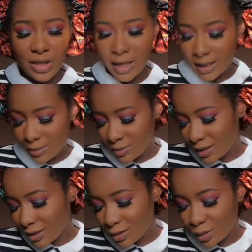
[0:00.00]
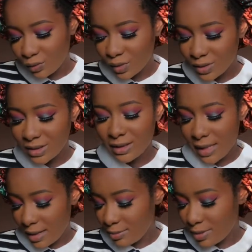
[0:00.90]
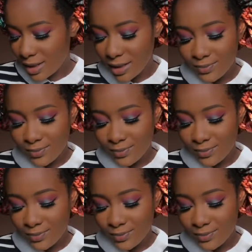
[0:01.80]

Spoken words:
and I'm thinking of using Amber